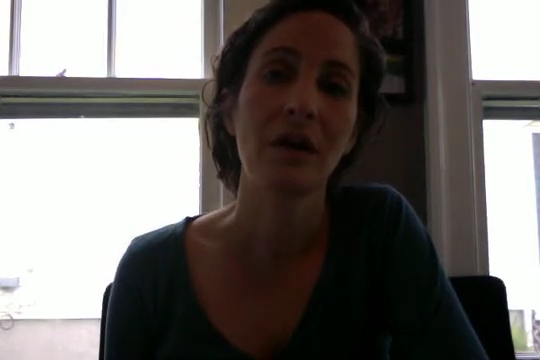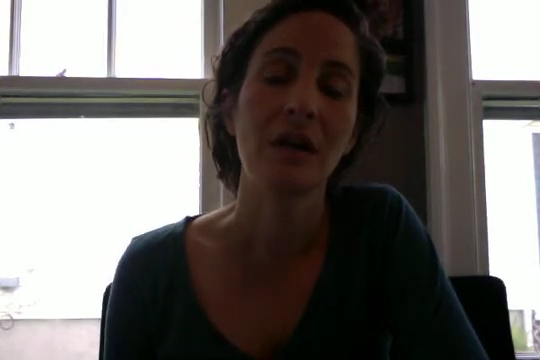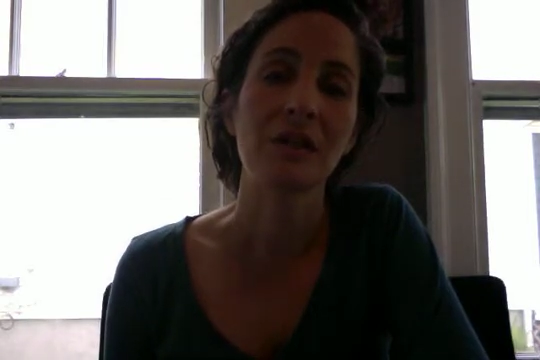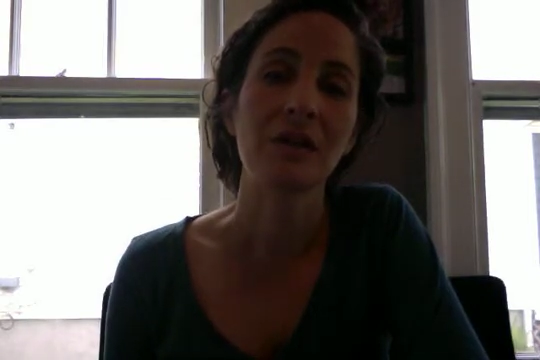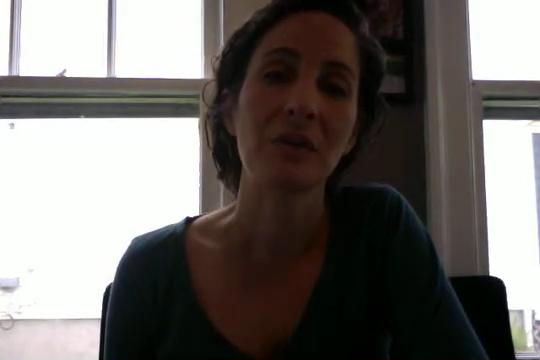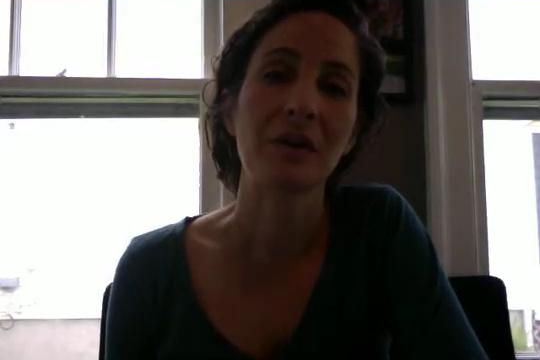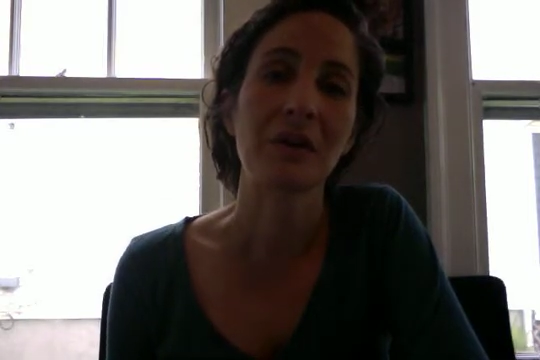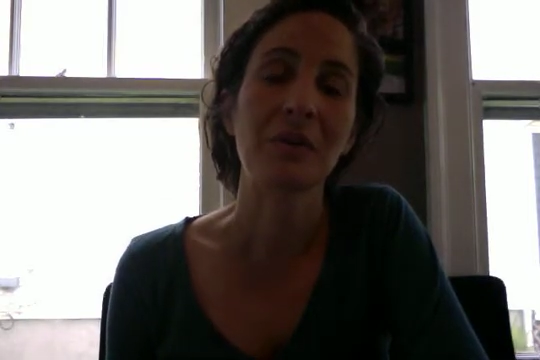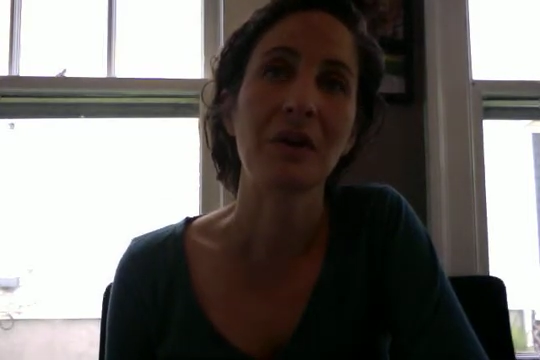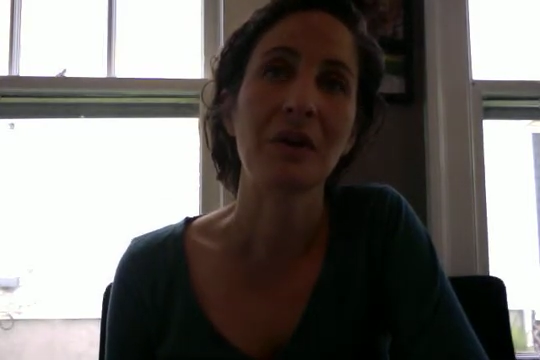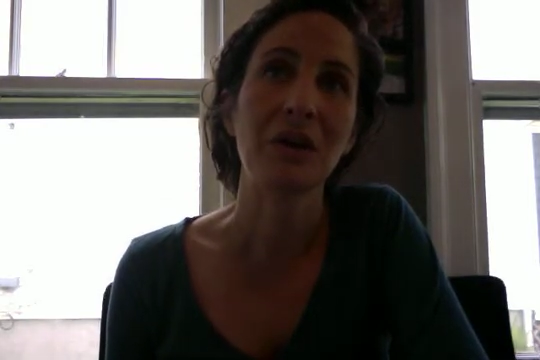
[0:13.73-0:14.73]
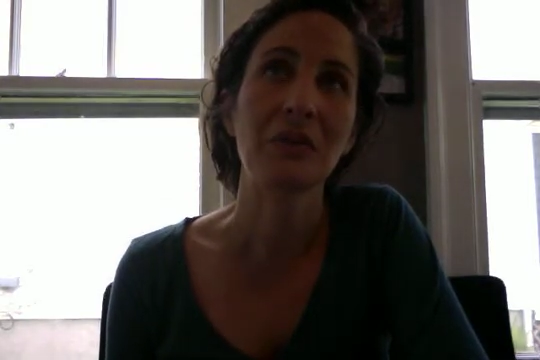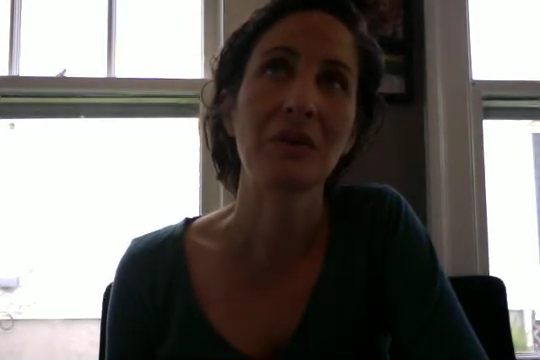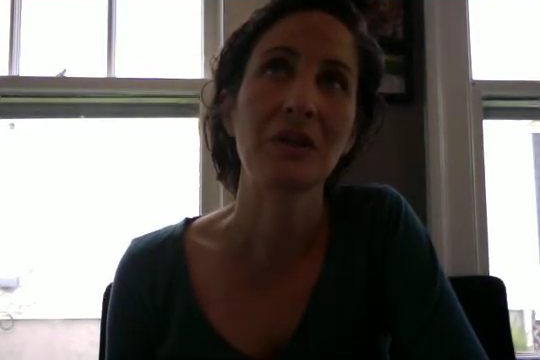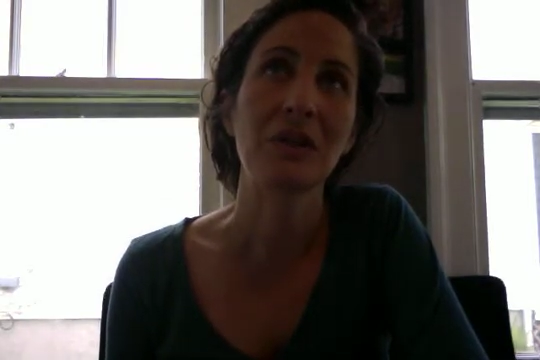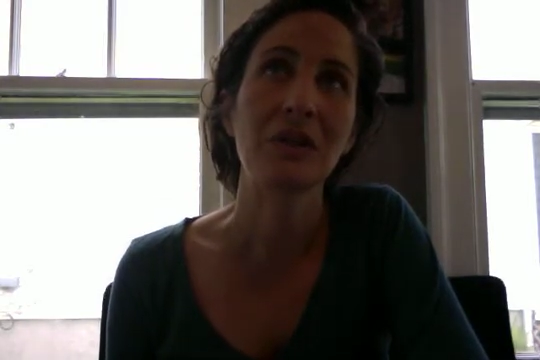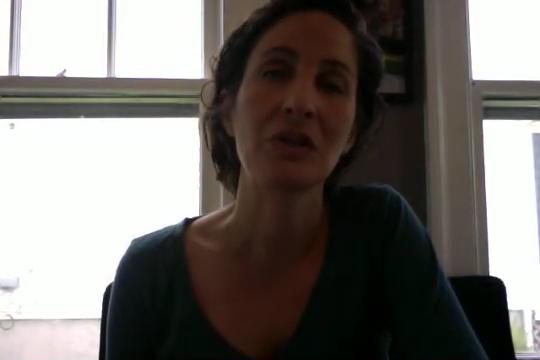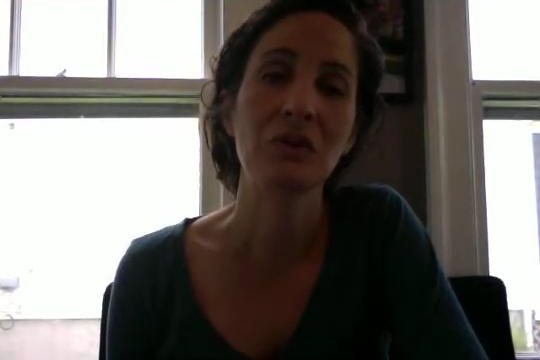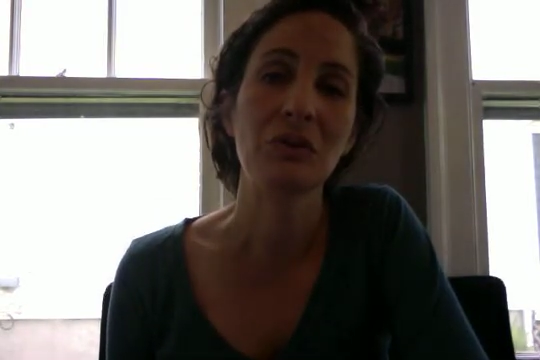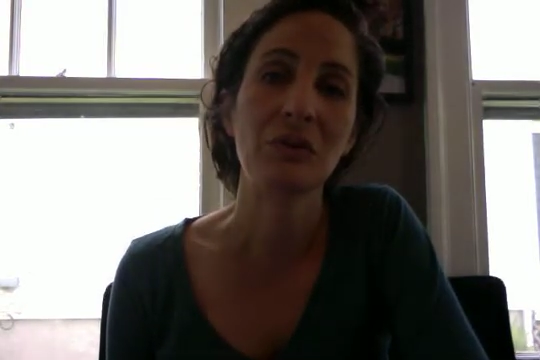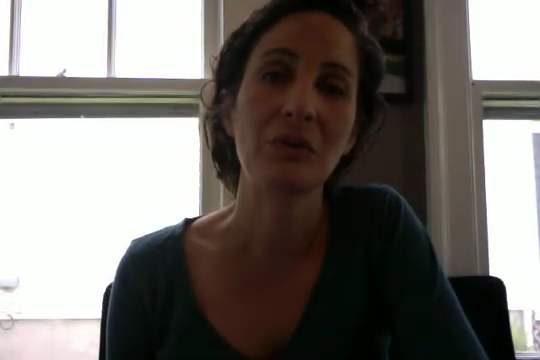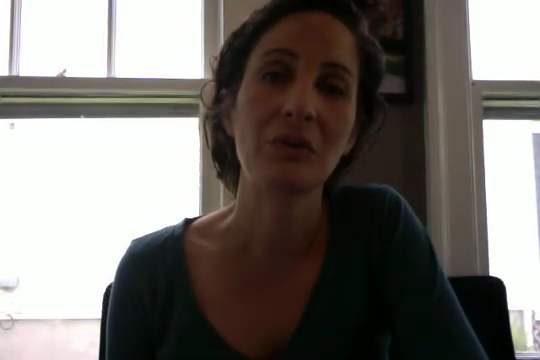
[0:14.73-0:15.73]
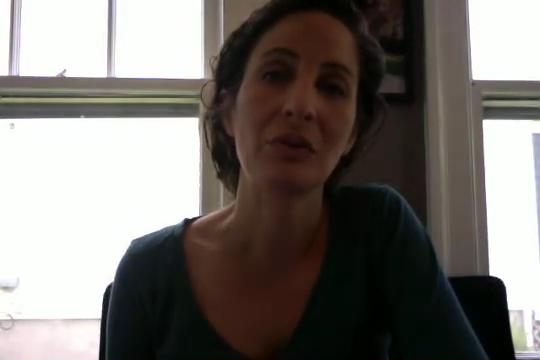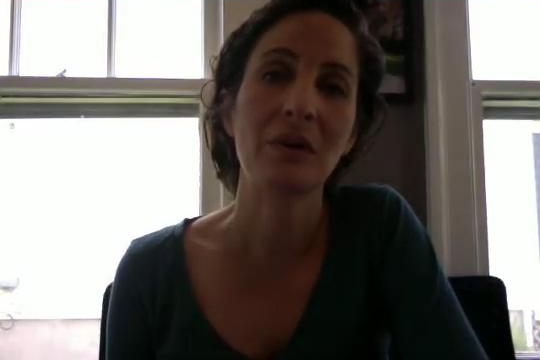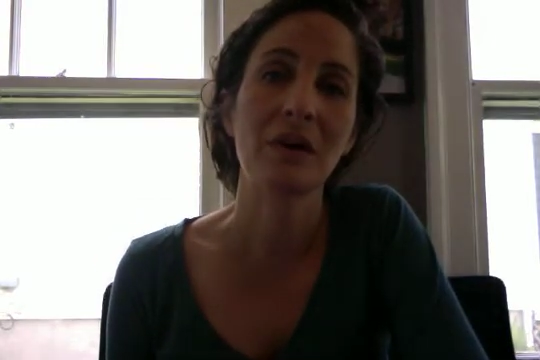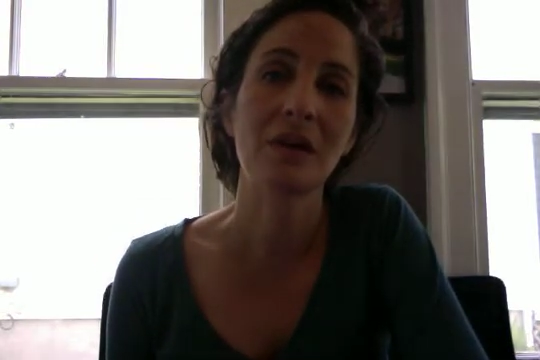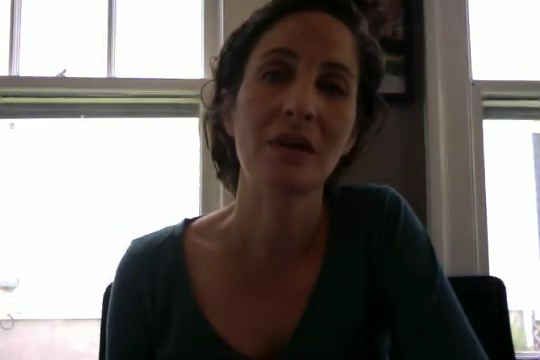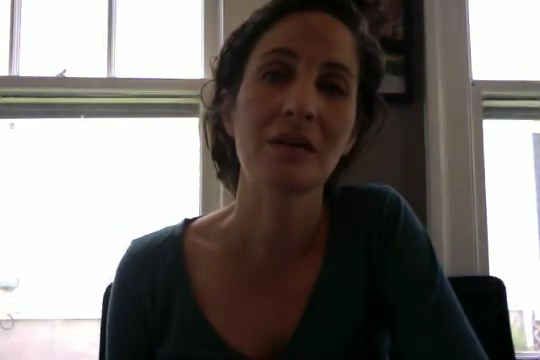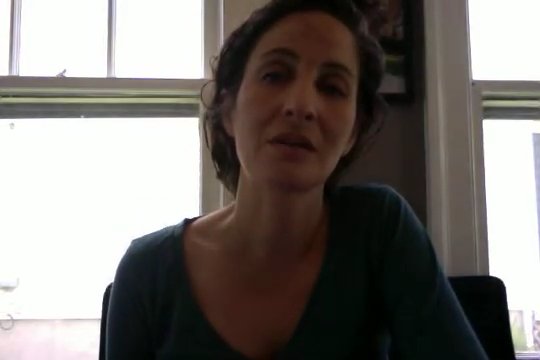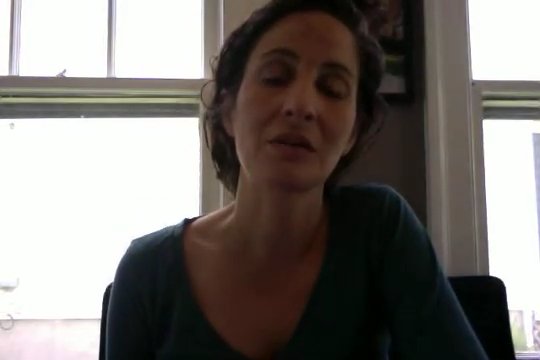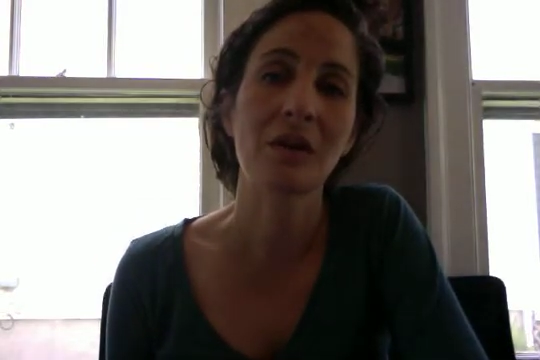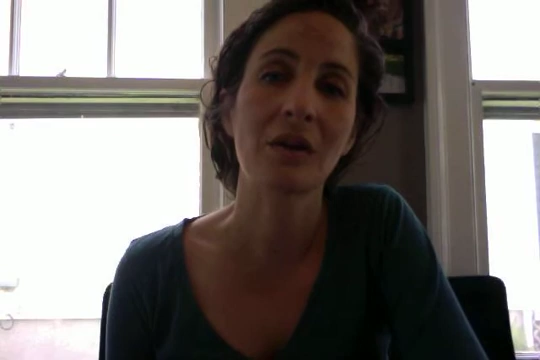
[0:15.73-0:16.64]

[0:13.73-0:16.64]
So what I want you to really do is,